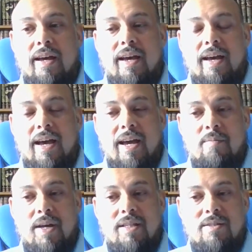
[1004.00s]
Uh,
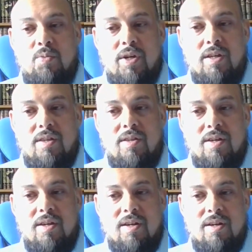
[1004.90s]
I met with
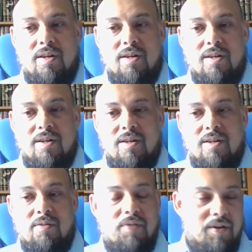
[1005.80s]

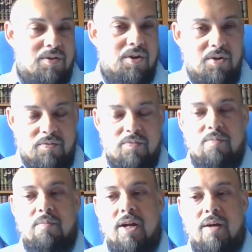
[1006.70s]
uh, the founder of
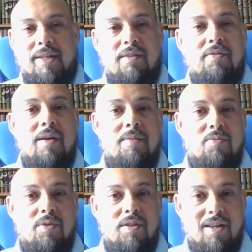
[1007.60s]
Marhaba DeFi. I
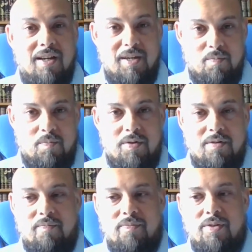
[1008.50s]
met with Naqib.
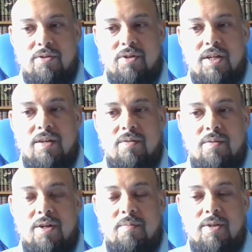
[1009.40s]
Okay,
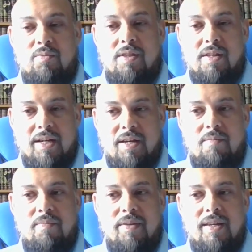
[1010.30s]
I met with Naqib.
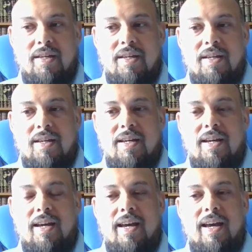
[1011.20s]

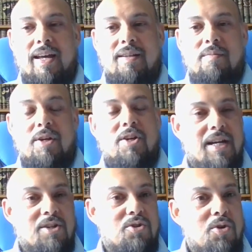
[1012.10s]
And
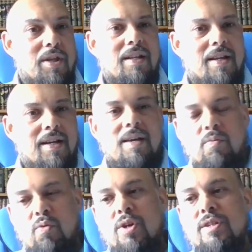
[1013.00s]
because I saw that
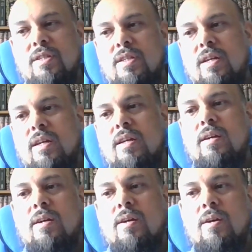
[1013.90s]
Naqib was
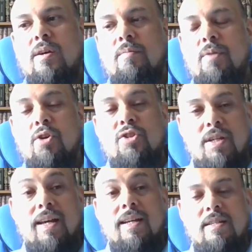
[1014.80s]
a
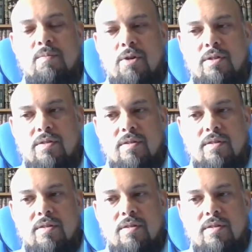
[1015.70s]
blockchain expert